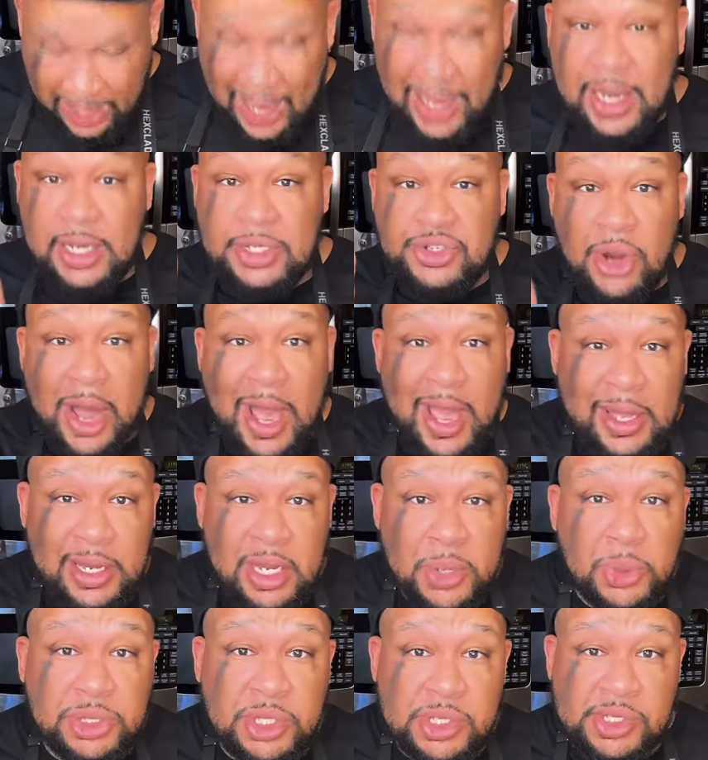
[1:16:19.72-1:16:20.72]
But I didn't try
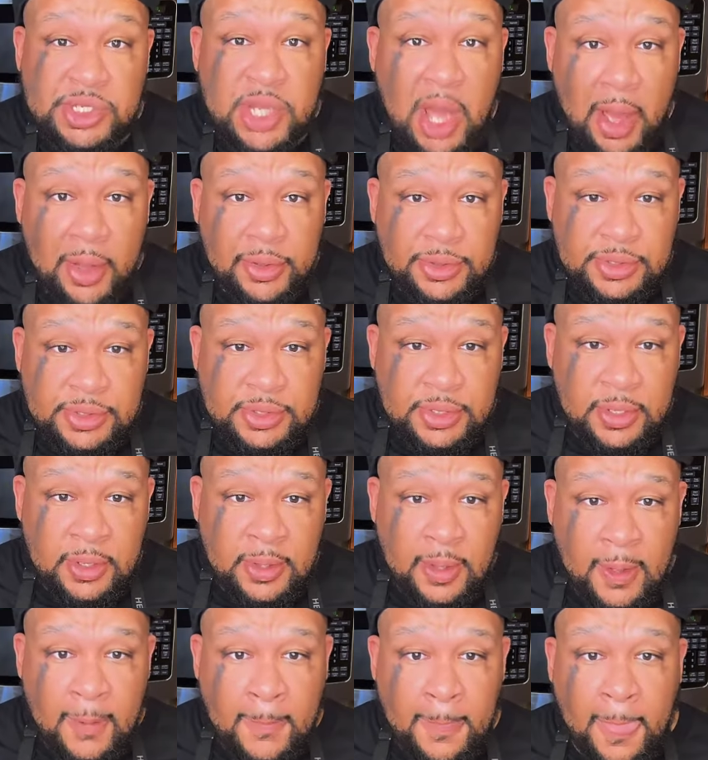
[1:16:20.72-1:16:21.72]
any with the sauce.
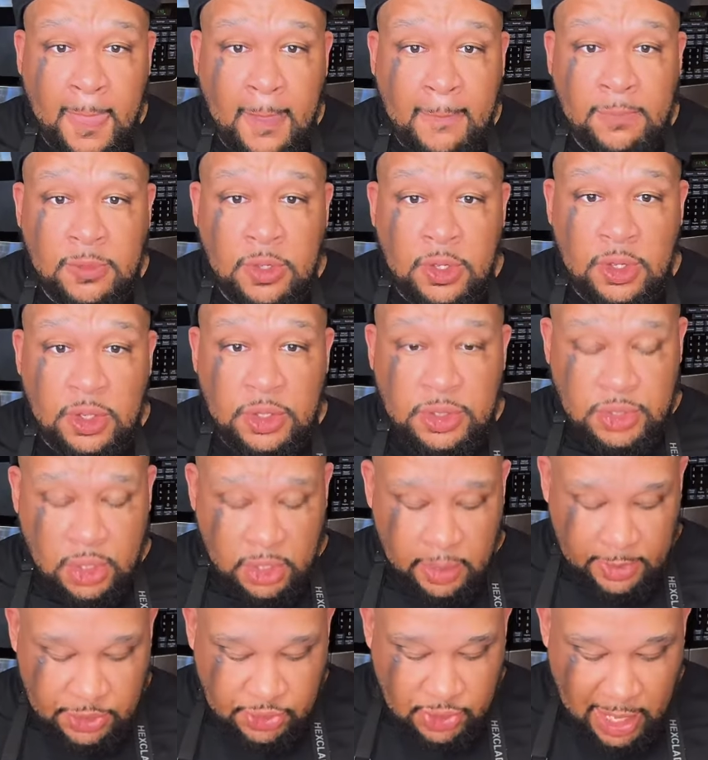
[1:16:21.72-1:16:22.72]

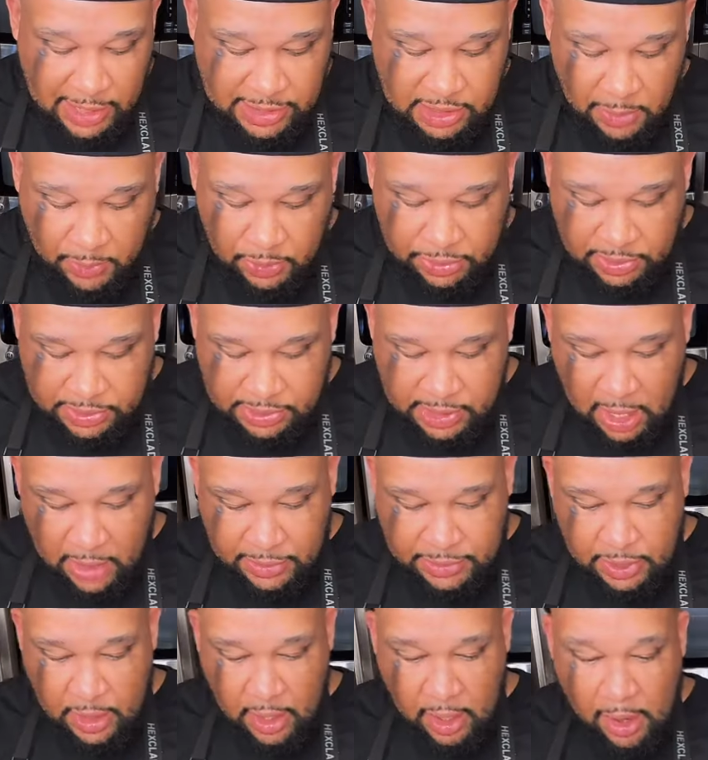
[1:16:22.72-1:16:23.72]
So let me try some with the
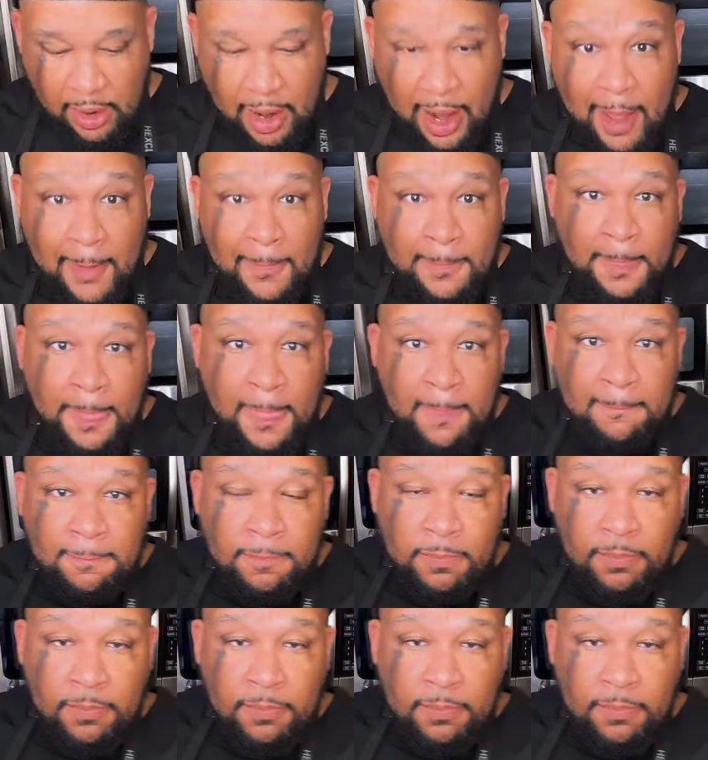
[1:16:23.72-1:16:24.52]
sauce, y'all, all right?